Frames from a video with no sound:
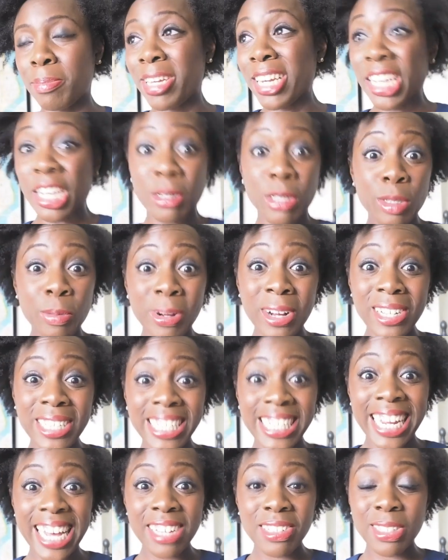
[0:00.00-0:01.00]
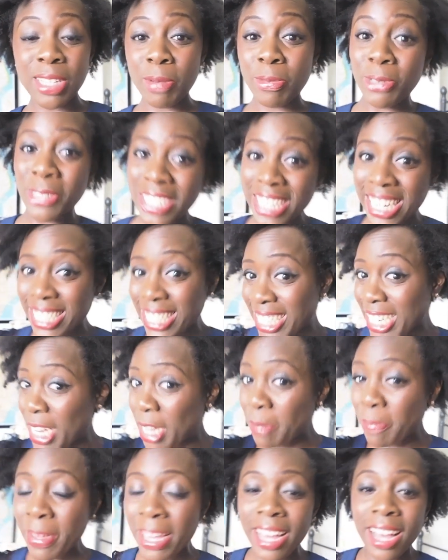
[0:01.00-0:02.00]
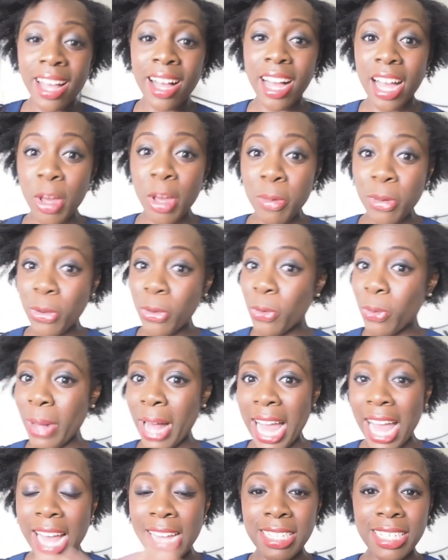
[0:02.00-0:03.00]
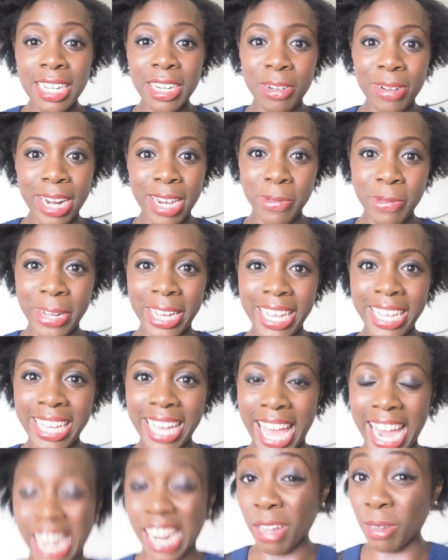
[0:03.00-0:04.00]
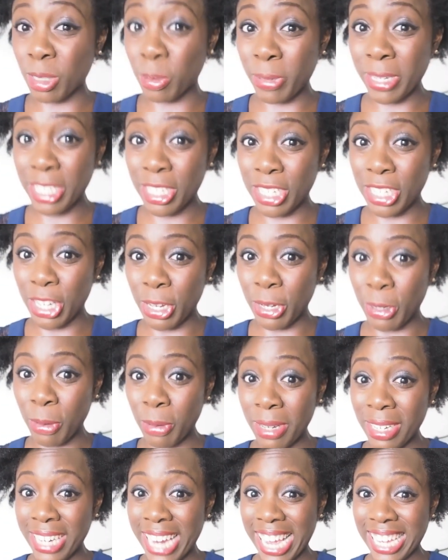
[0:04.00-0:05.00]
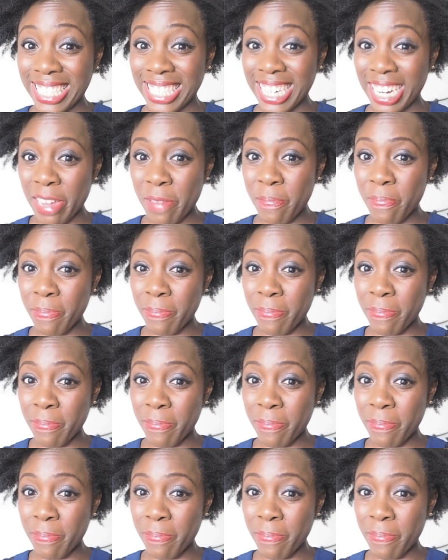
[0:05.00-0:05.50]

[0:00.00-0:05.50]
gonna go to a party now, so I'm all jazzed up. I hope you all had a great week, and I'll speak to you next time.